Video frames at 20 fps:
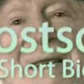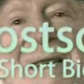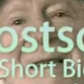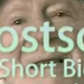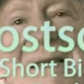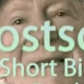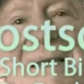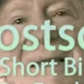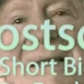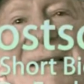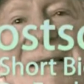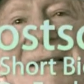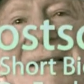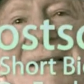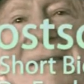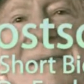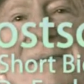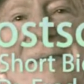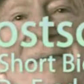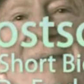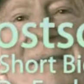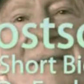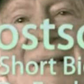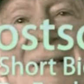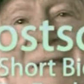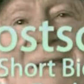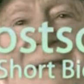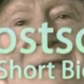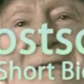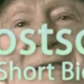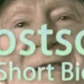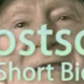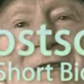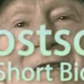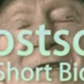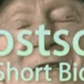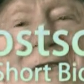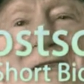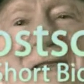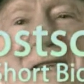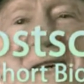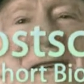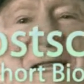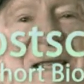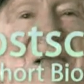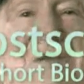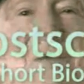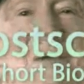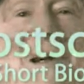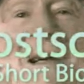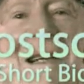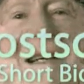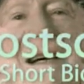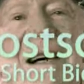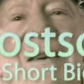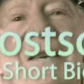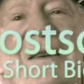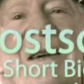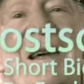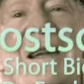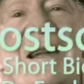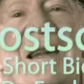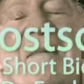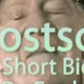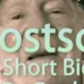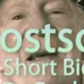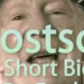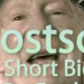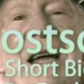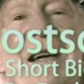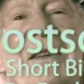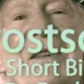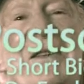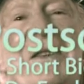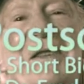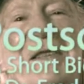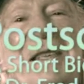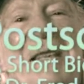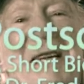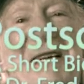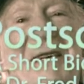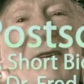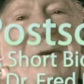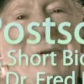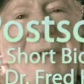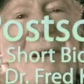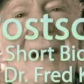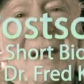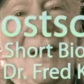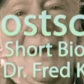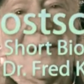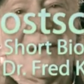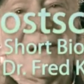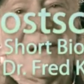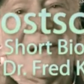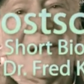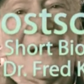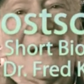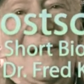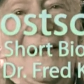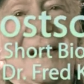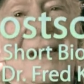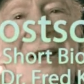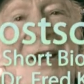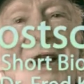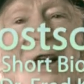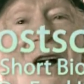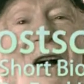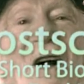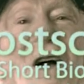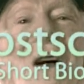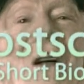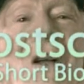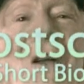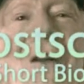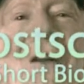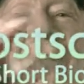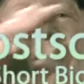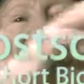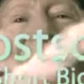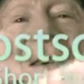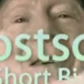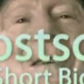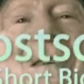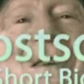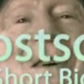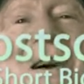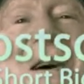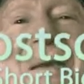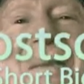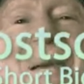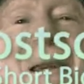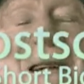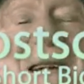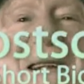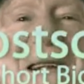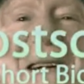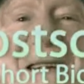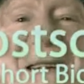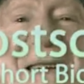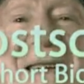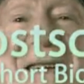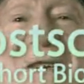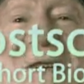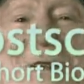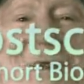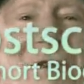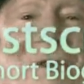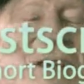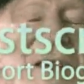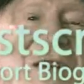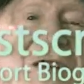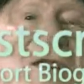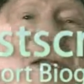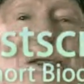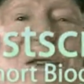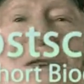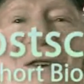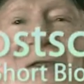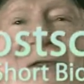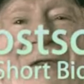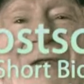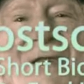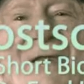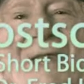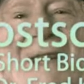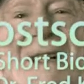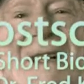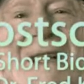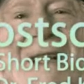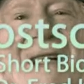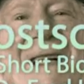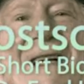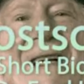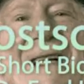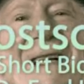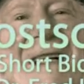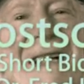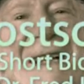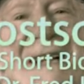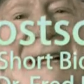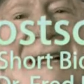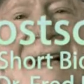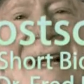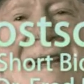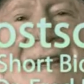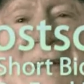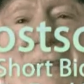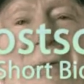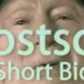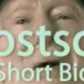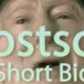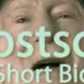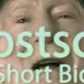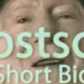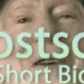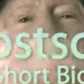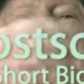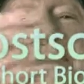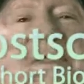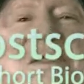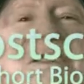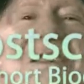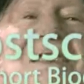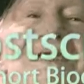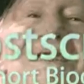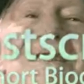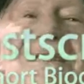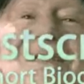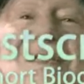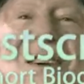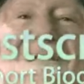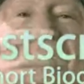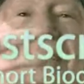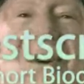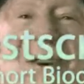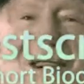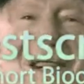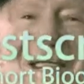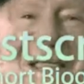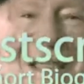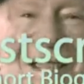non-governmental organization in Canada, Citizens and Scientists for Social Responsibility, one of the earliest groups in Canada. In 1967, he created an